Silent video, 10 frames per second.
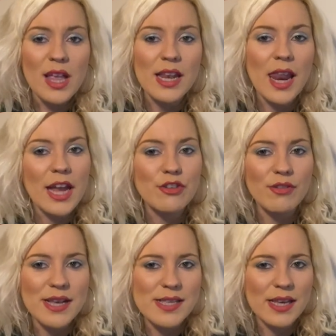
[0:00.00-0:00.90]
liked
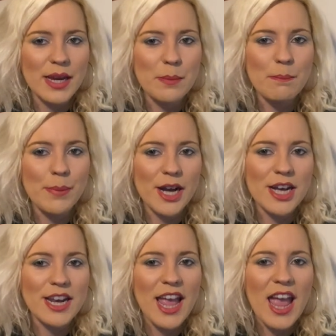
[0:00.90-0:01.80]
wrestling,
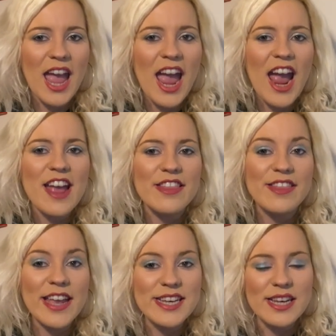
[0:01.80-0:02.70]
but
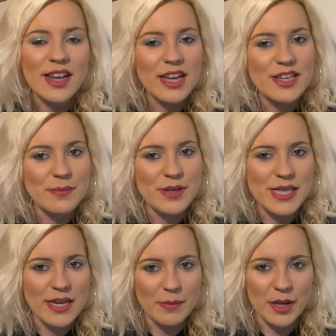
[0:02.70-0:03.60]
they didn't like
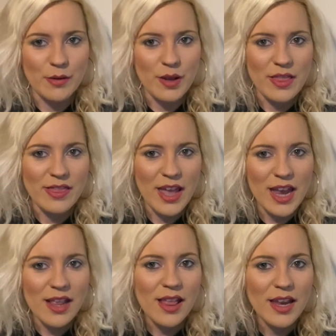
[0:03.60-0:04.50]
WCW.
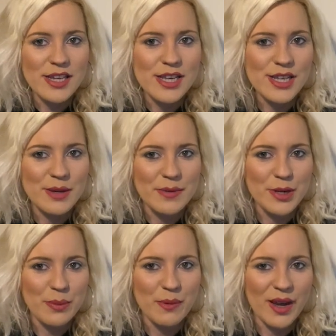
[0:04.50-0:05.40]
They liked
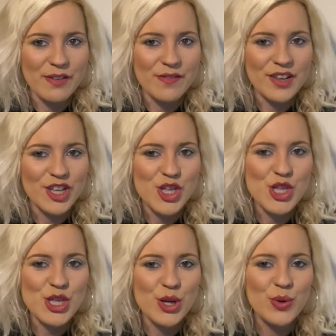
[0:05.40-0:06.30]
WWF.
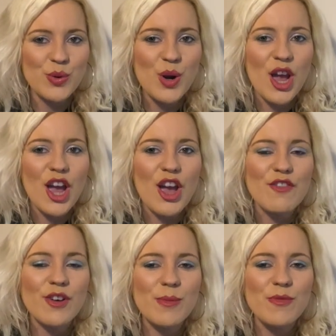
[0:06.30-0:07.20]
So
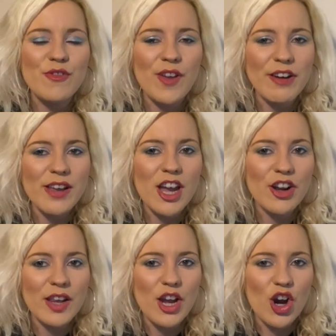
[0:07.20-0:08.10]
from very
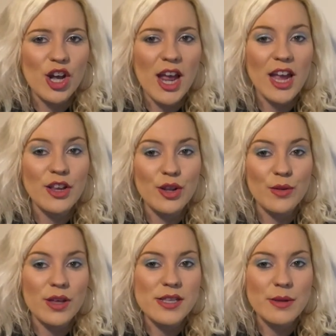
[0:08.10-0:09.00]
early on, I knew that